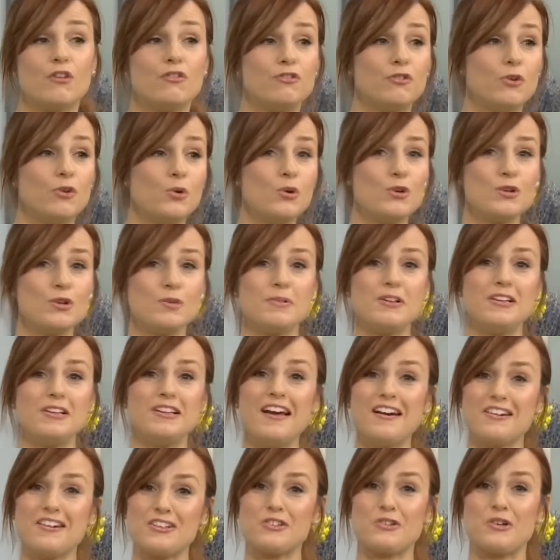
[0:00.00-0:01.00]
of
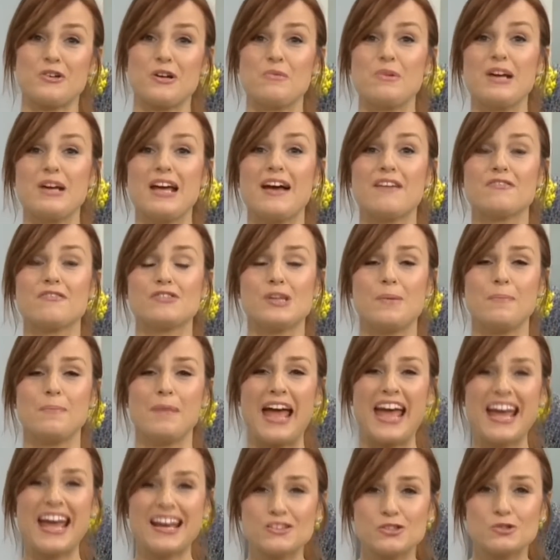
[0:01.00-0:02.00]
affordable luxury, we have
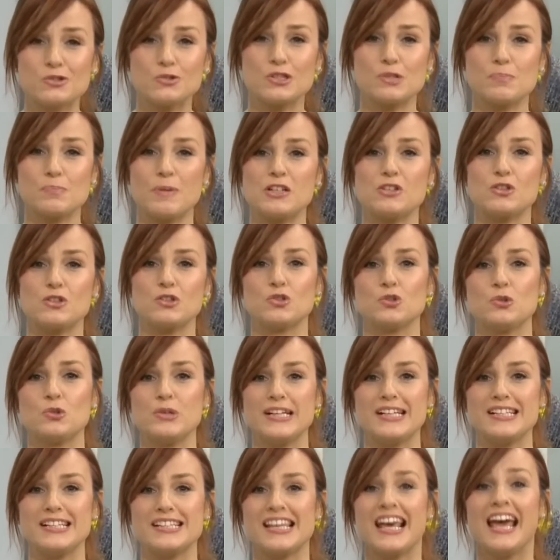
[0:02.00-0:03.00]
some extra special
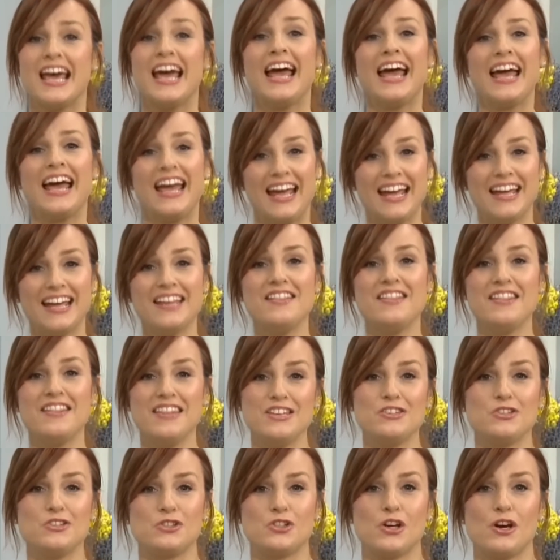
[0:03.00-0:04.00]
treats in
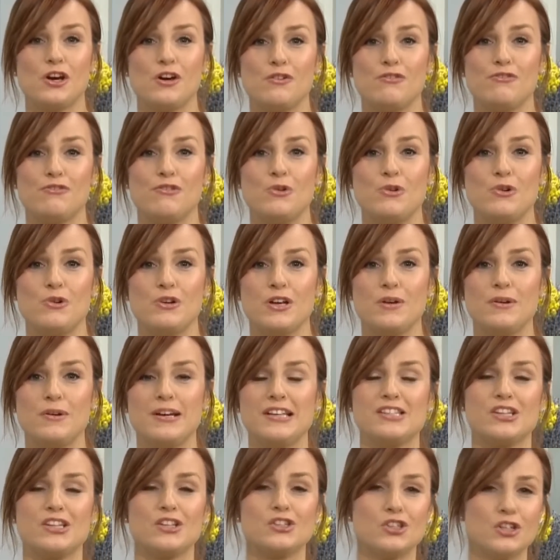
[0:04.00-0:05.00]
this show for you.
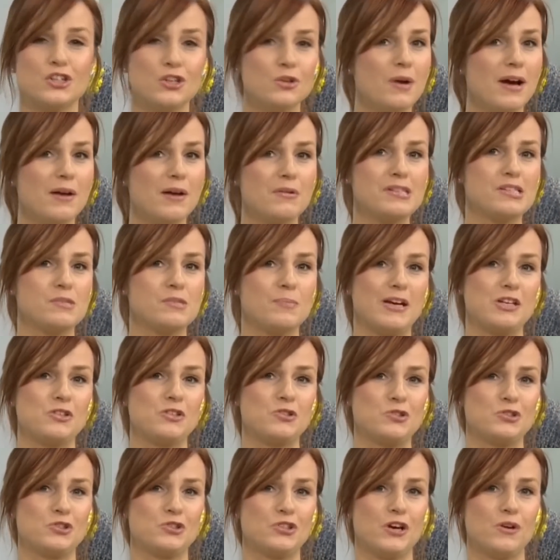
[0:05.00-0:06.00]
It's a 2-hour
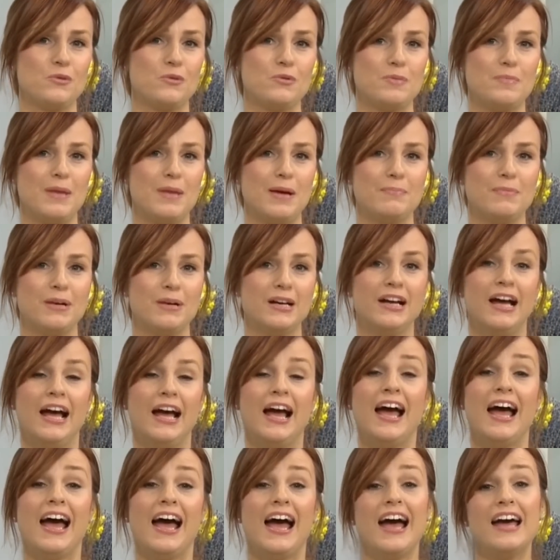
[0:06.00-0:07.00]
special show, remember.
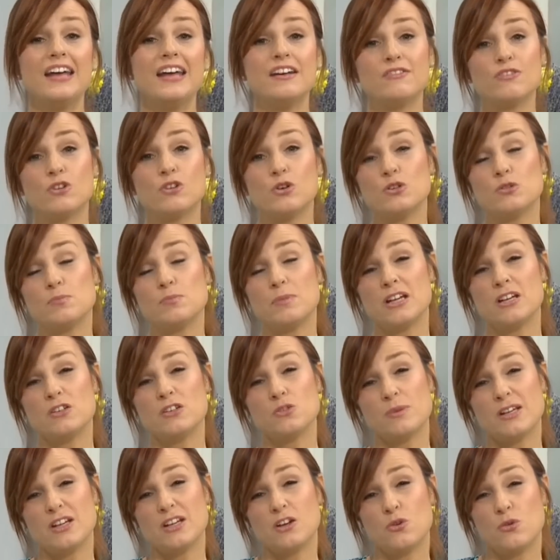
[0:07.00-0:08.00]
And of course,
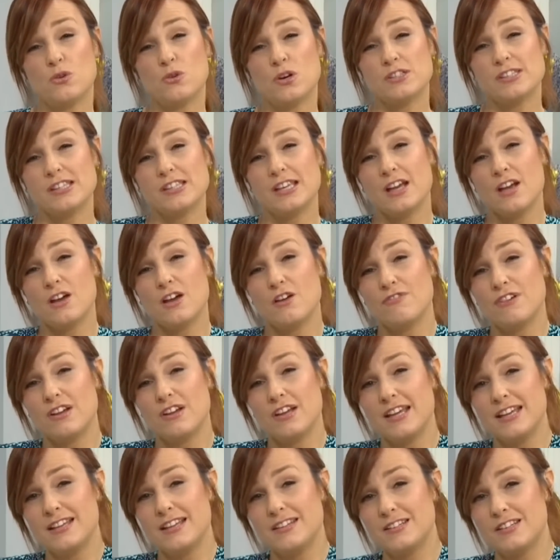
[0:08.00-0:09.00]
because we're crossing
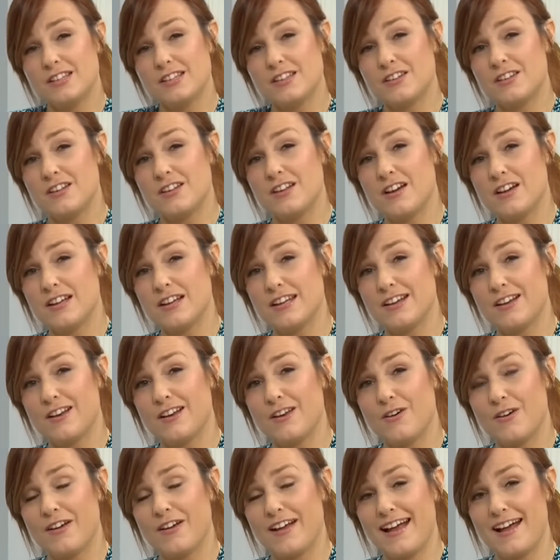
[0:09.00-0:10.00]
over into the 9
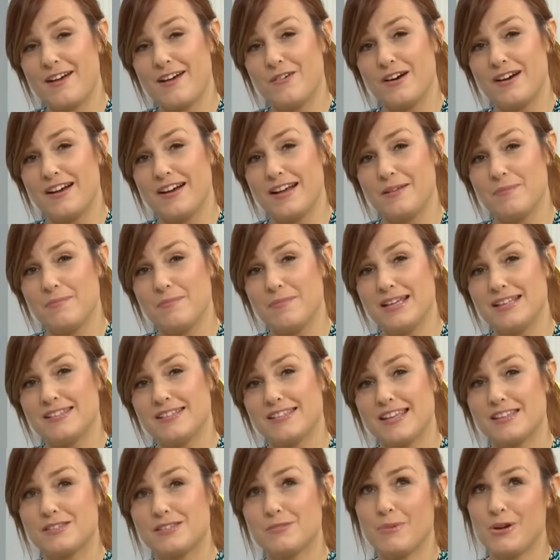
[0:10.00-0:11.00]
o'clock hour, it
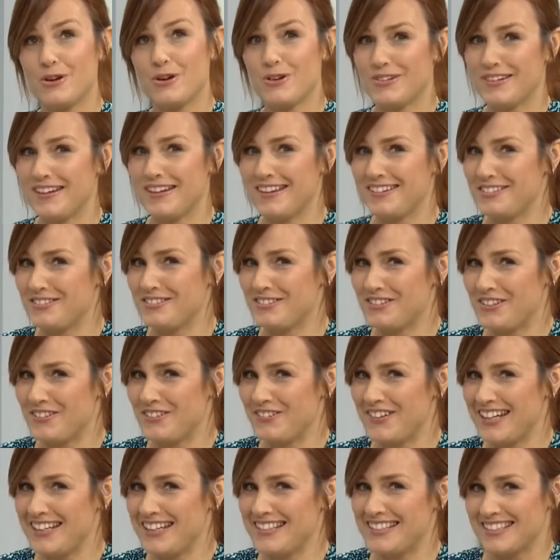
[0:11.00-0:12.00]
means there's a bargain hunter on
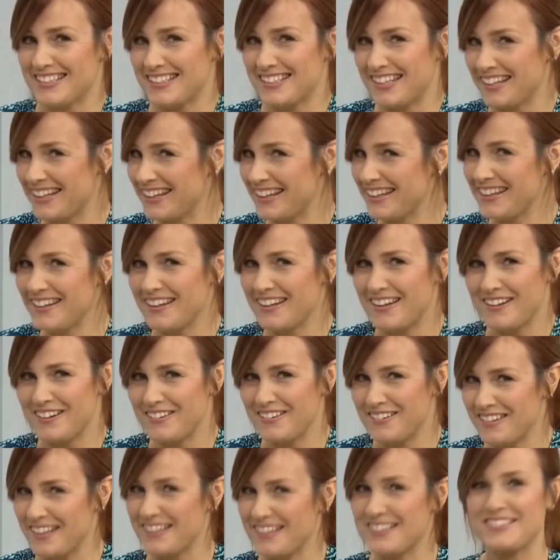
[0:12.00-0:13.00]
the way, just letting you
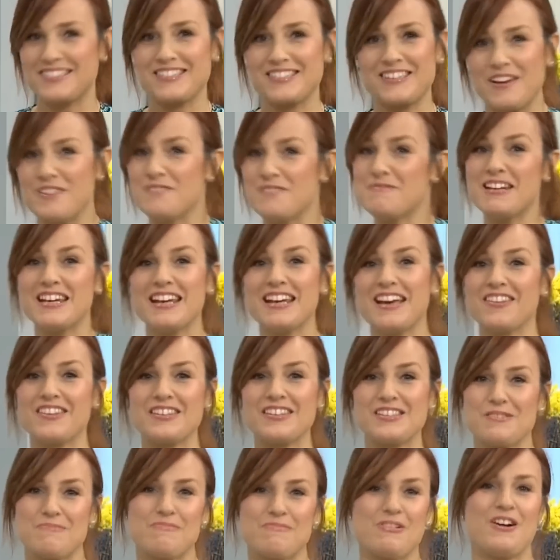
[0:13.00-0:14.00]
know. There's so many
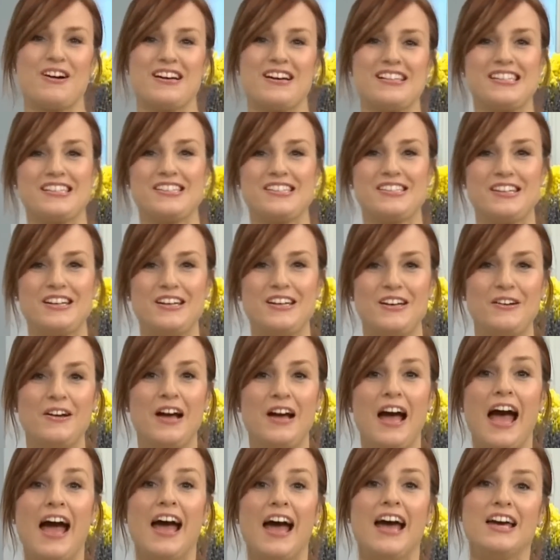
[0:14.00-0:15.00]
other surprises
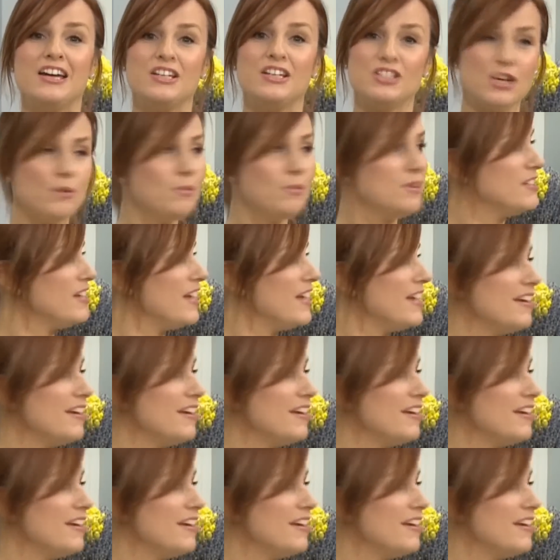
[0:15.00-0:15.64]
too. Shall we